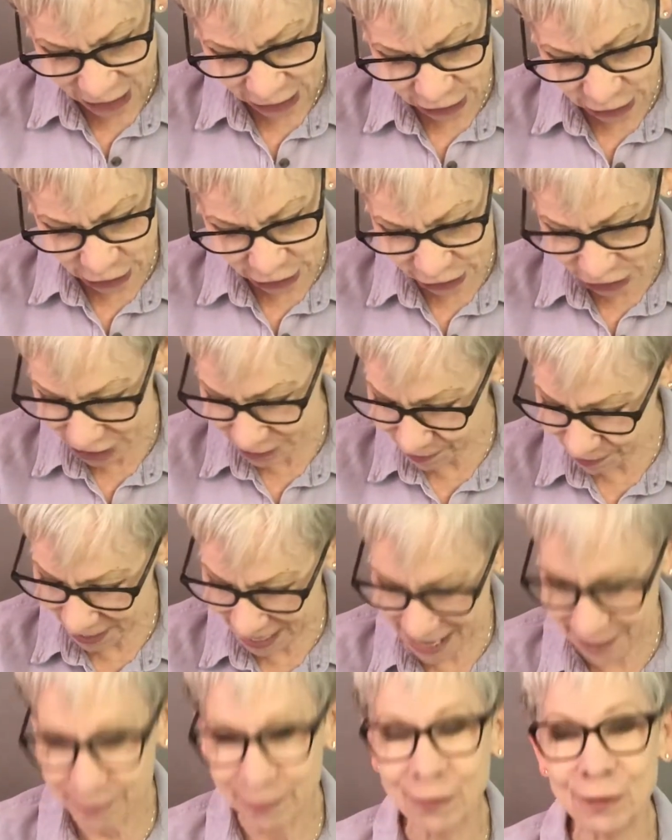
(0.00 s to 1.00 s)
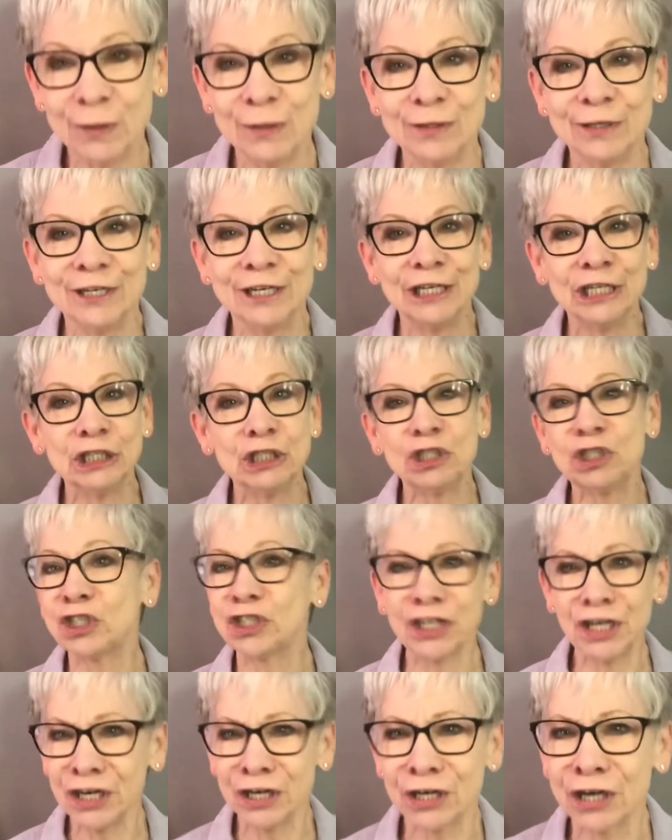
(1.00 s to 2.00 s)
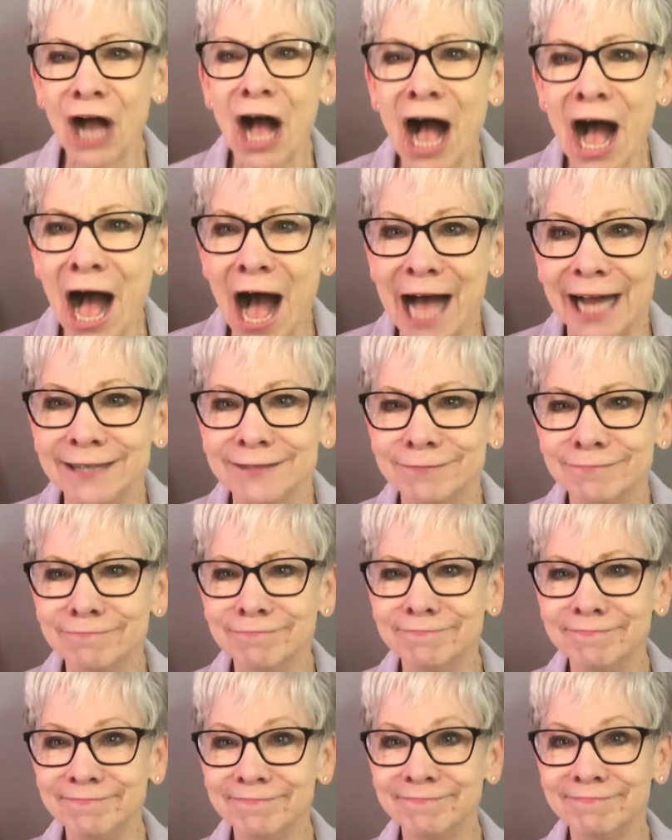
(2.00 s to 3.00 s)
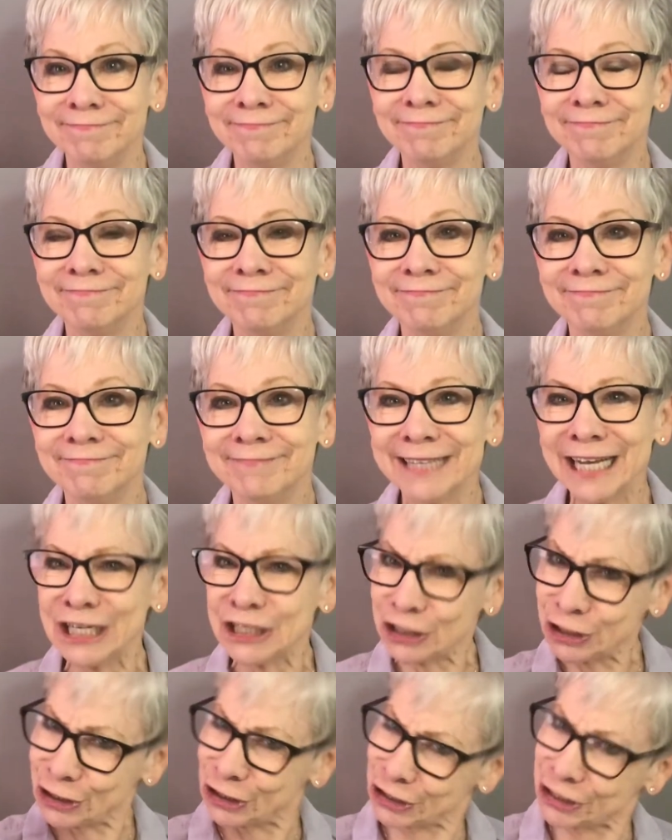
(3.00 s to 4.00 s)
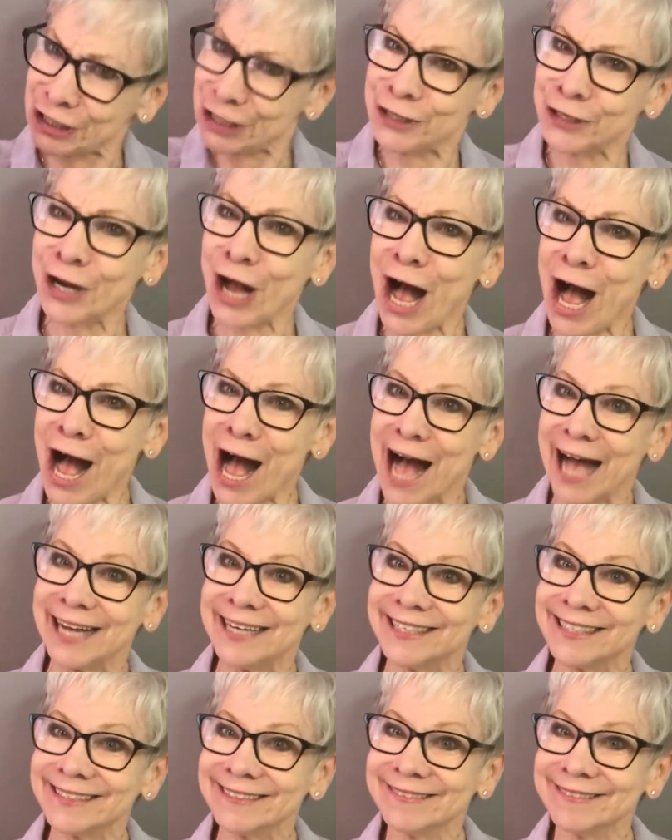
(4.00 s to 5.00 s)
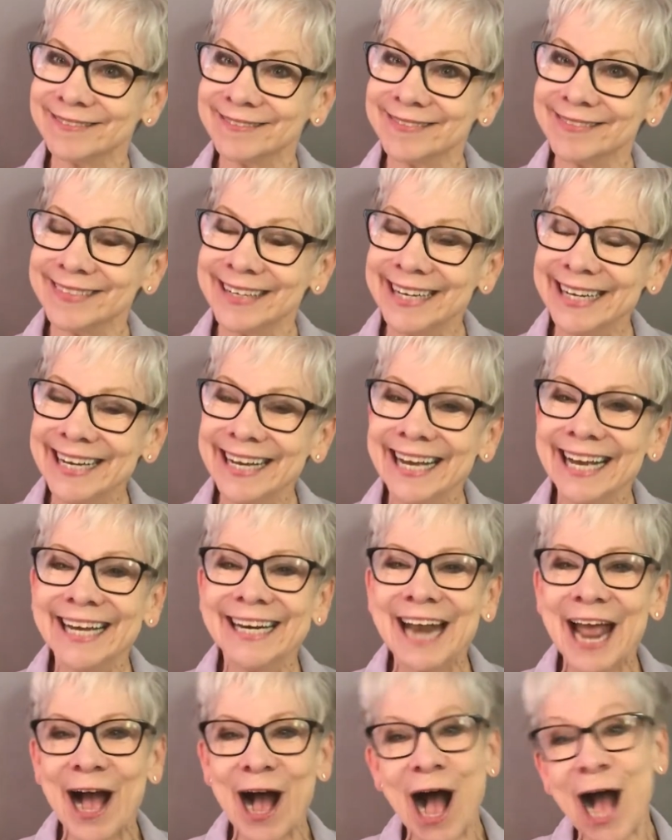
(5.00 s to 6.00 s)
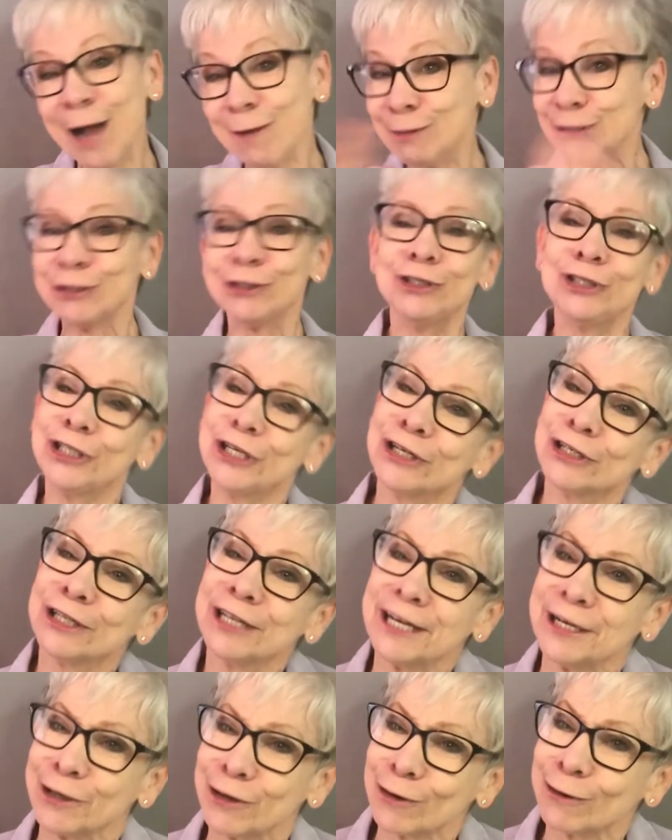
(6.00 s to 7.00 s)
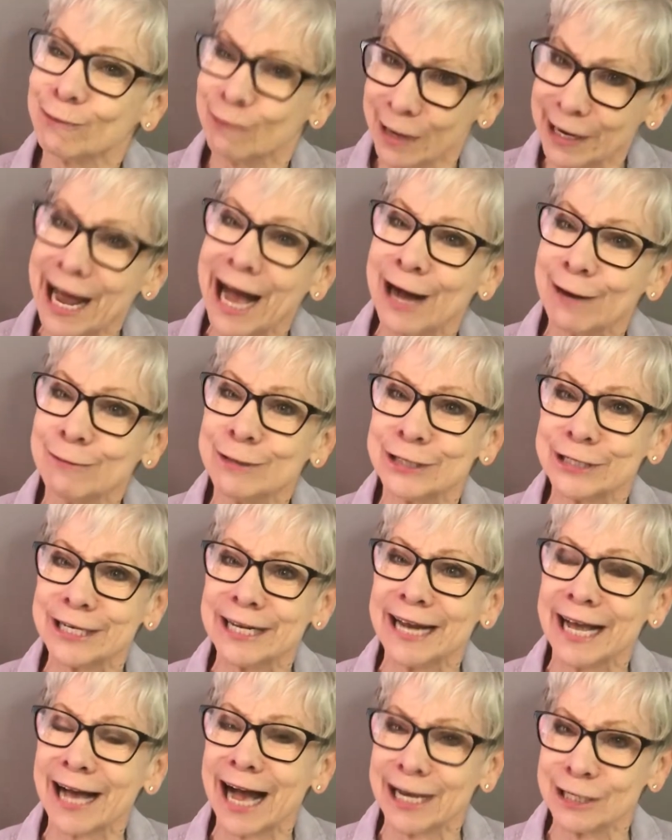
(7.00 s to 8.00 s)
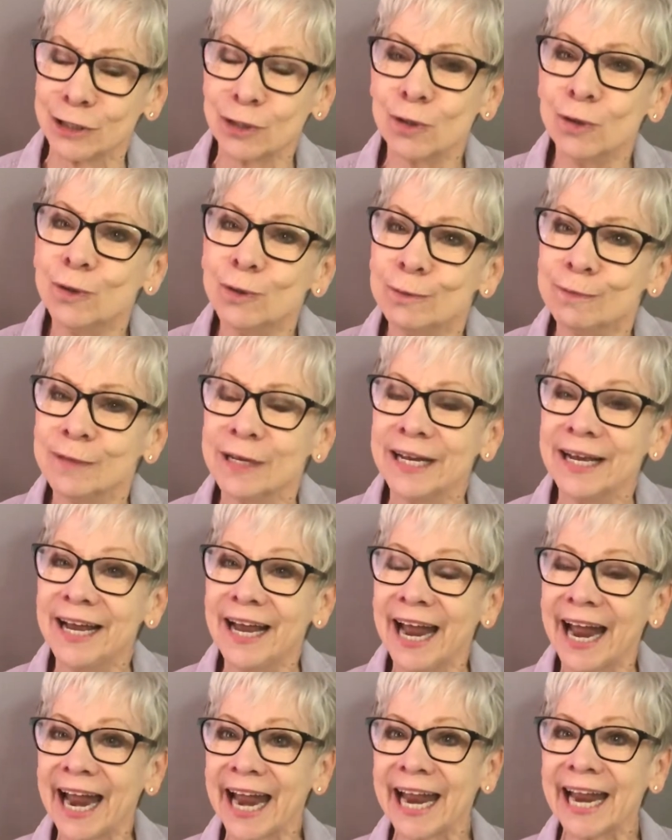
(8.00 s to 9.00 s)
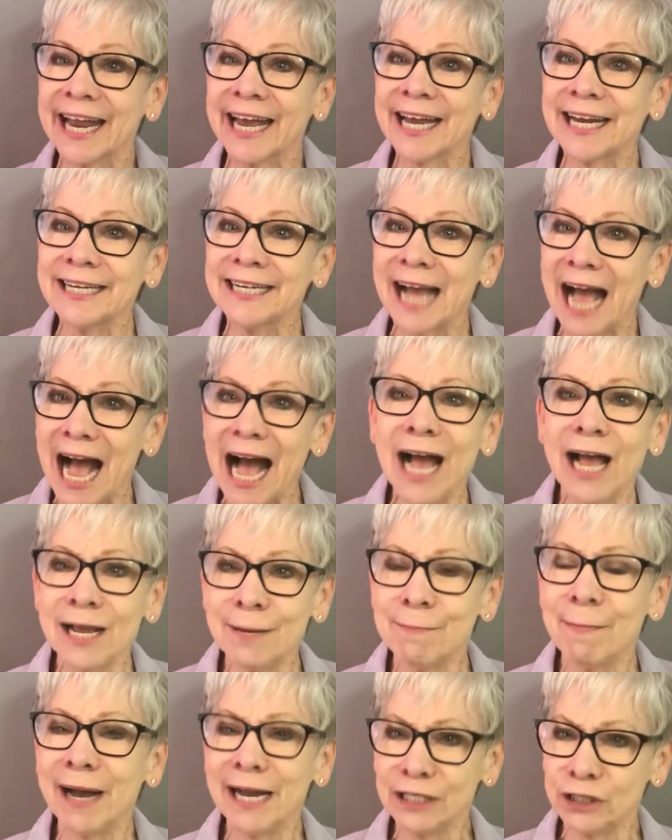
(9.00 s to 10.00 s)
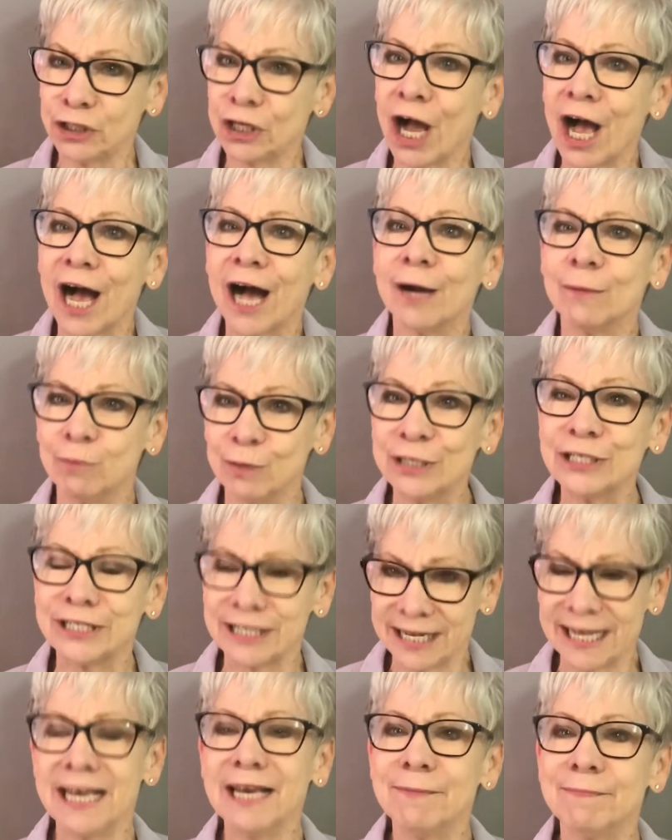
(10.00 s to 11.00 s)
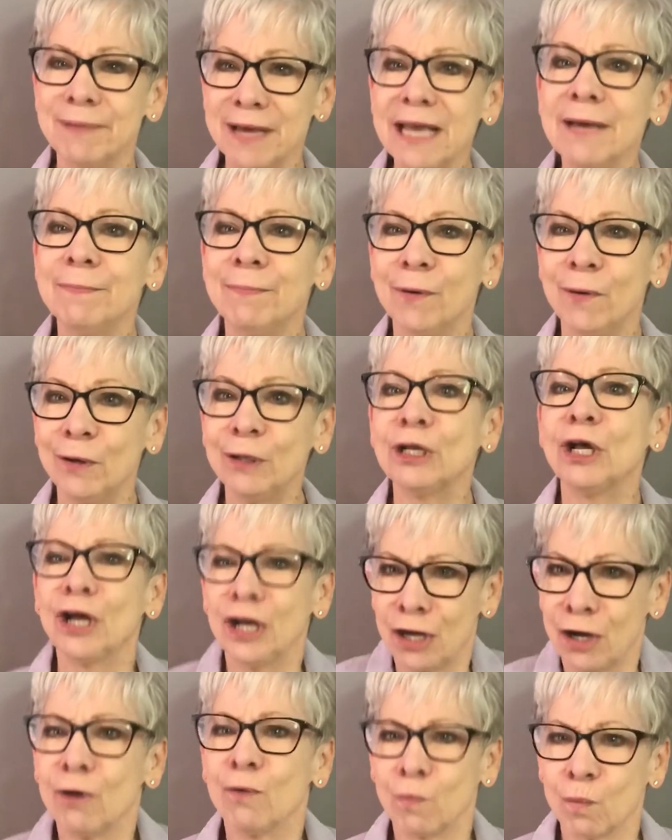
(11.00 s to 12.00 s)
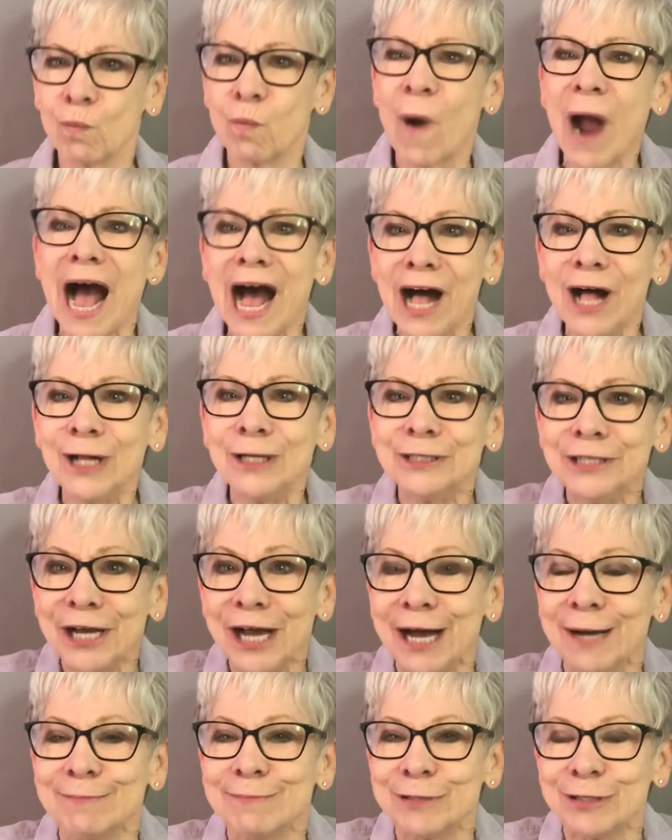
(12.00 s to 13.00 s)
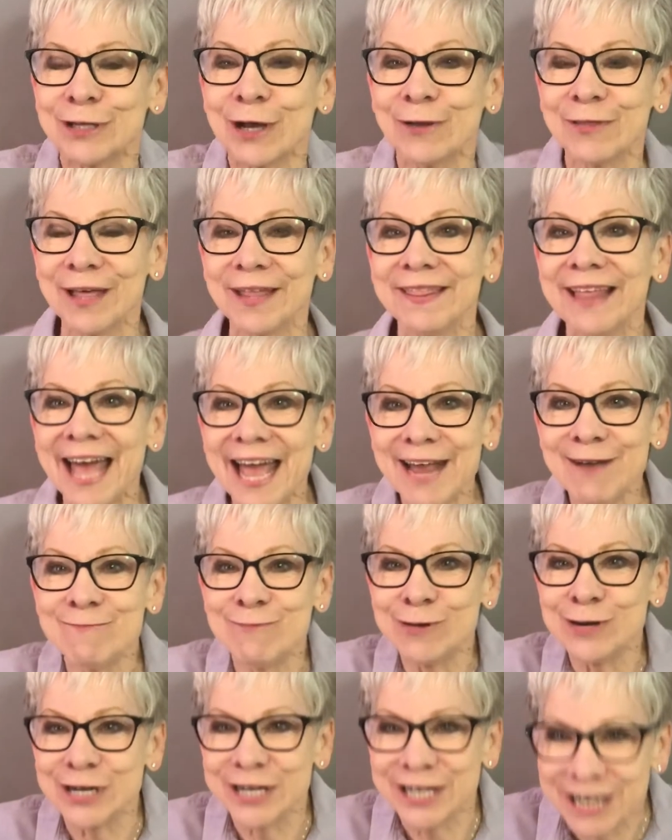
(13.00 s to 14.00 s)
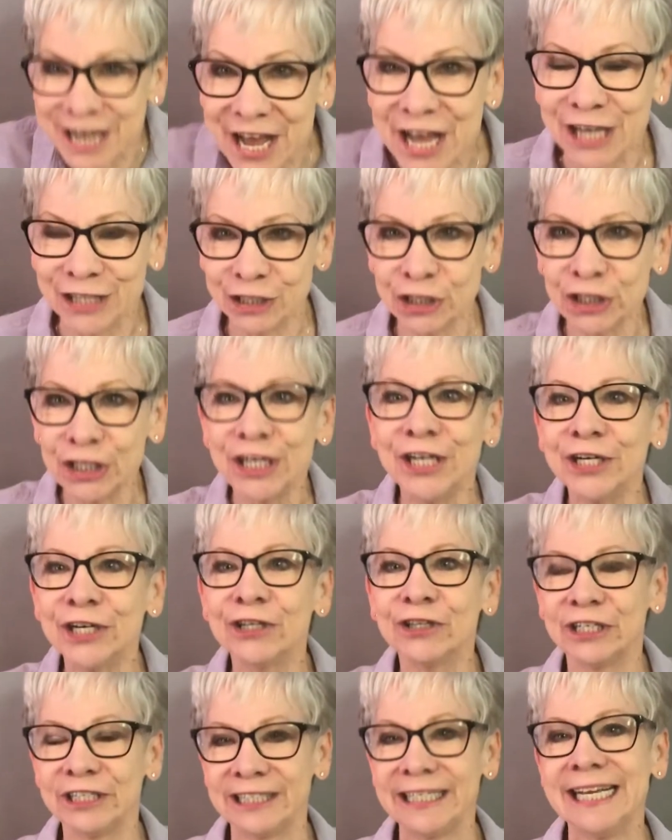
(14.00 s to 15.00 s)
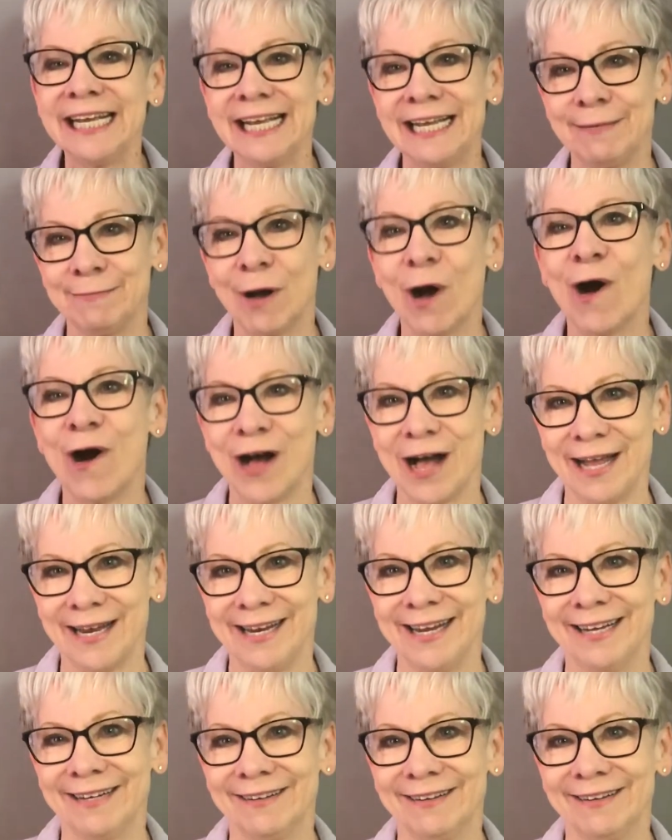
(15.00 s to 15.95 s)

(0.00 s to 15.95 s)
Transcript: good people, cheer God. Cheer God. Now, I was cheerleader when I was in high school, and my job was to get people riled up so that they would cheer the team on